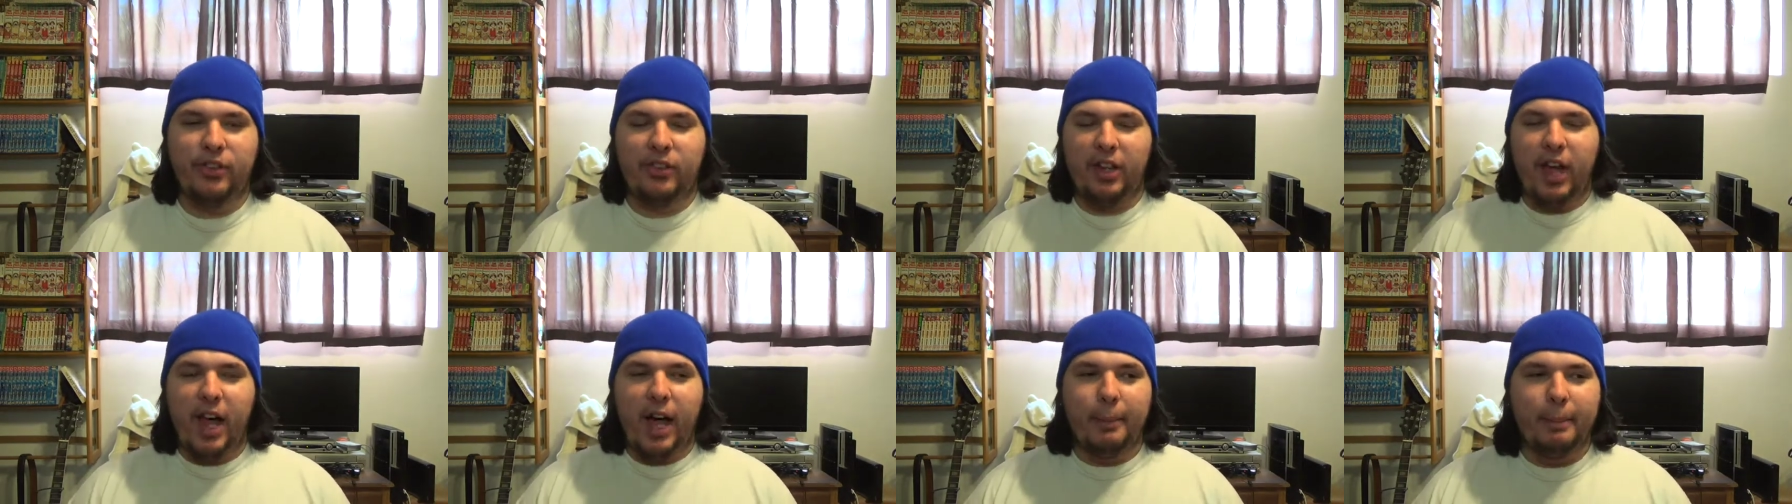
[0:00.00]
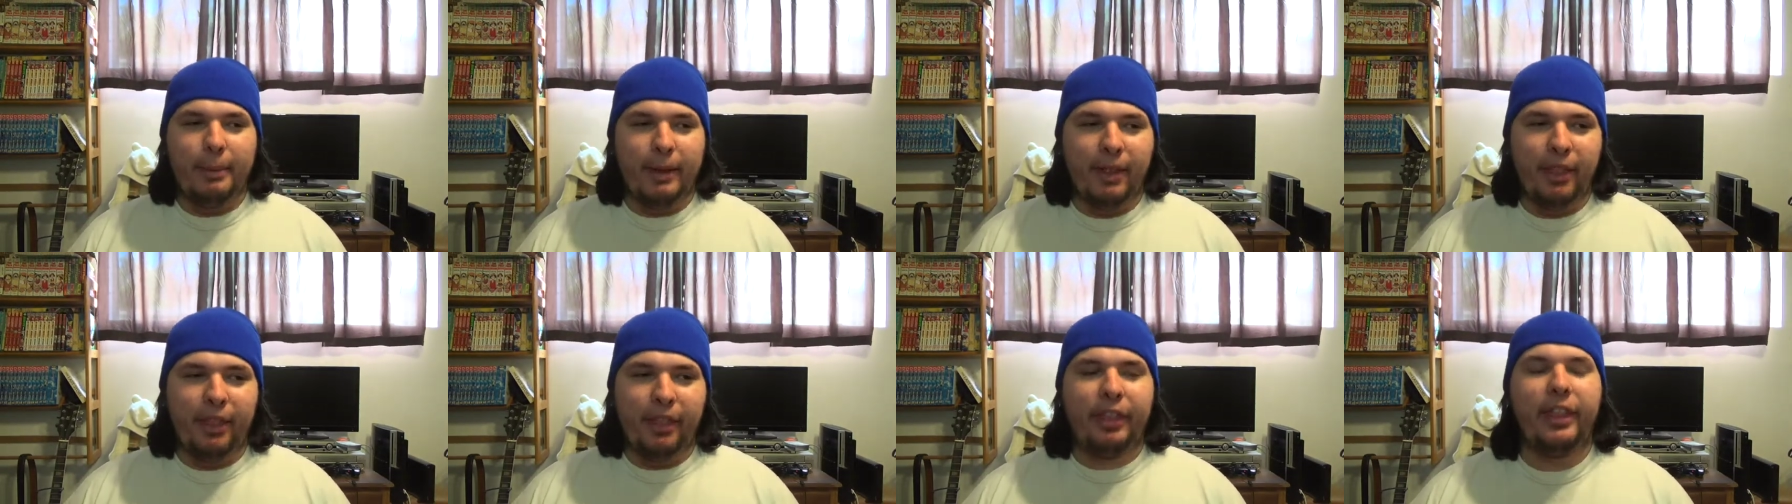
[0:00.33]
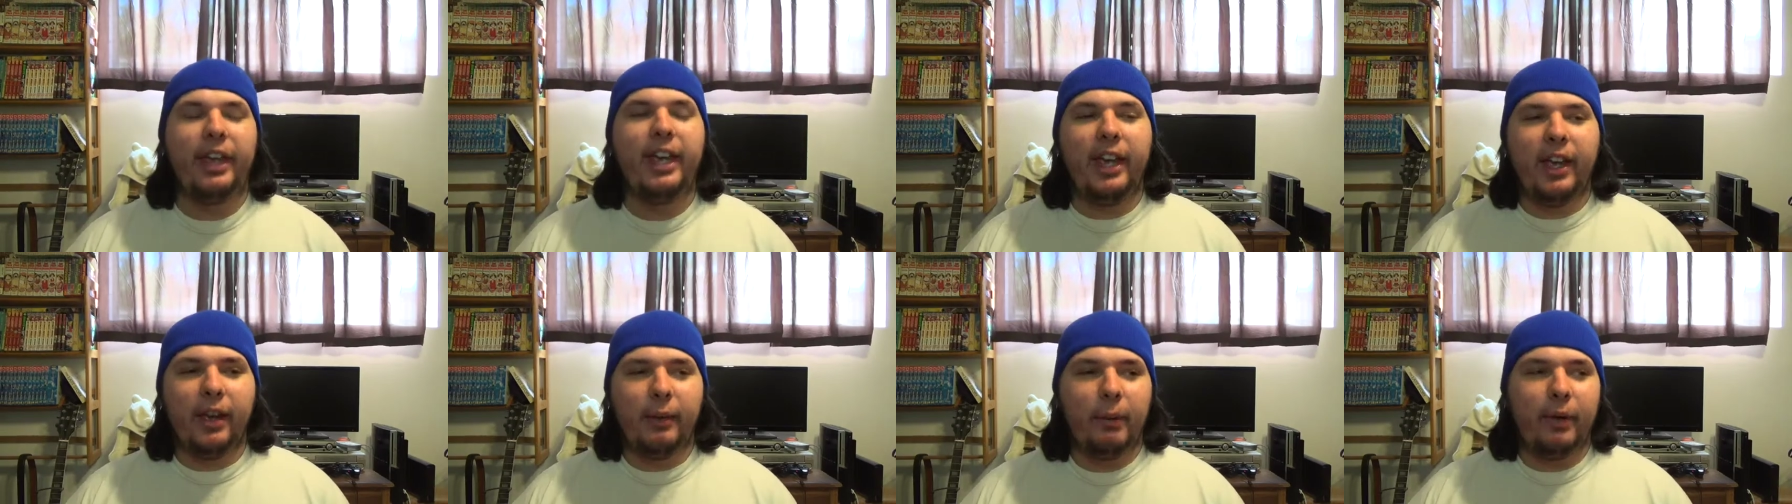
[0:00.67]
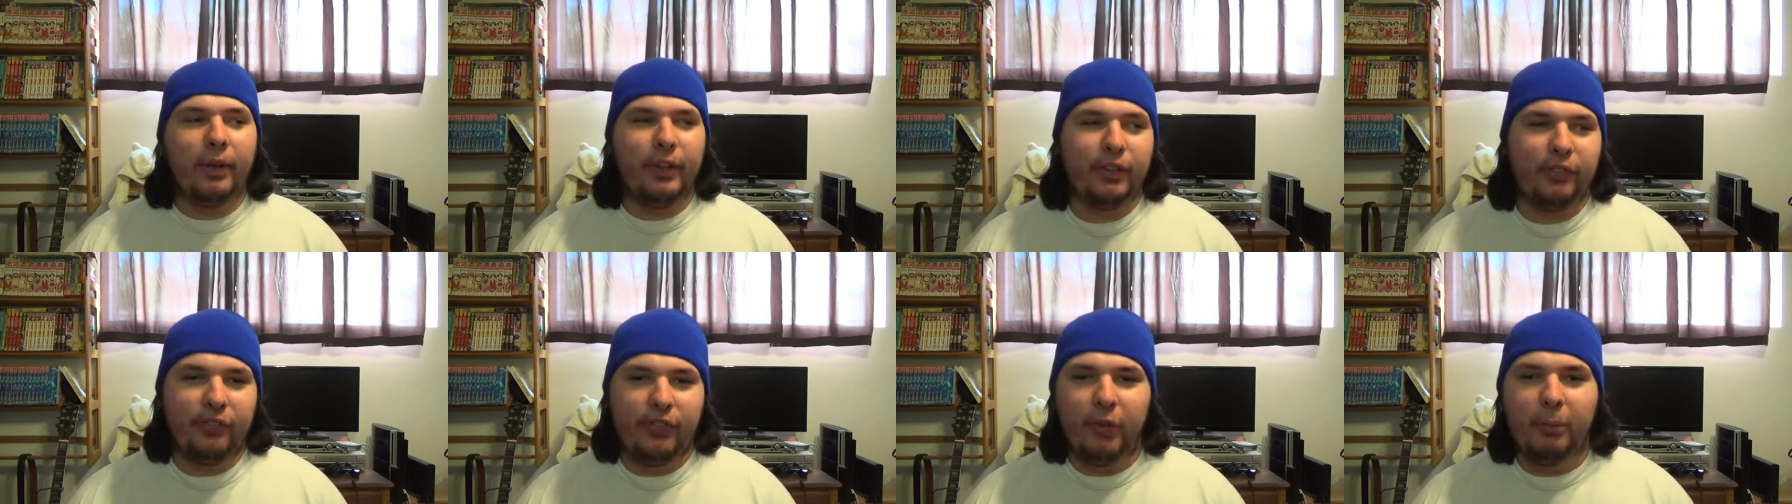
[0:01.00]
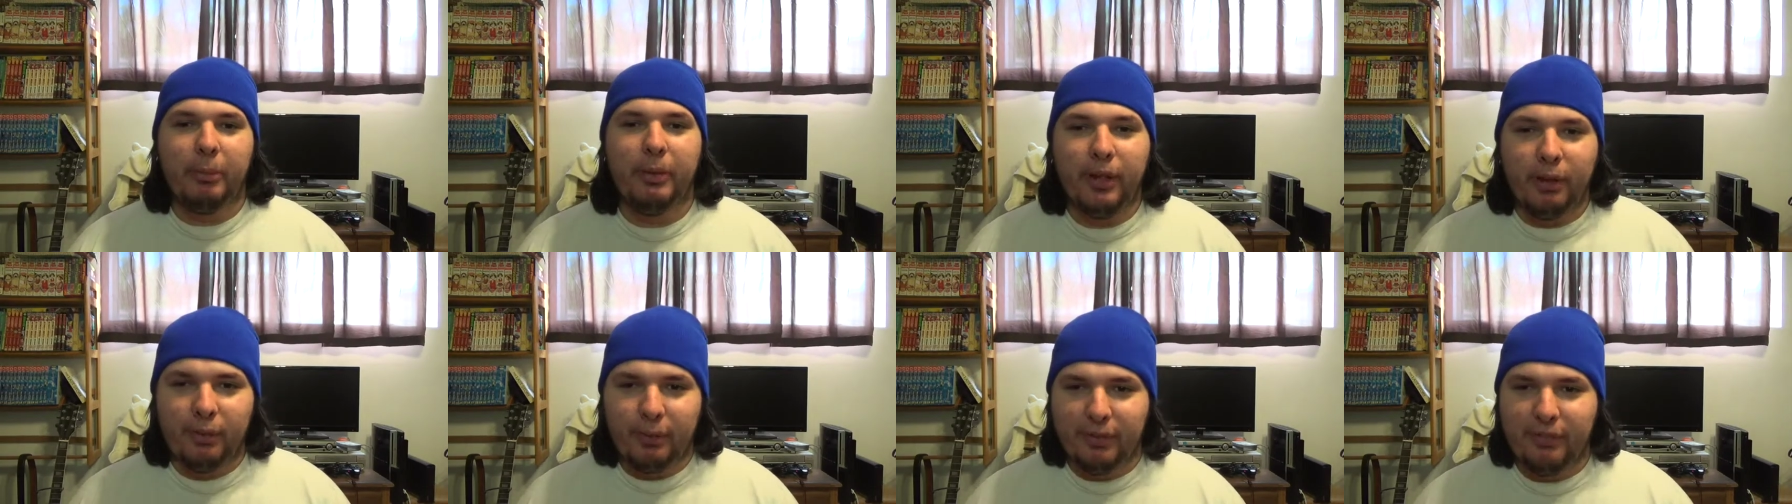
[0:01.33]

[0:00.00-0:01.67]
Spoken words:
stop and think while you're filming a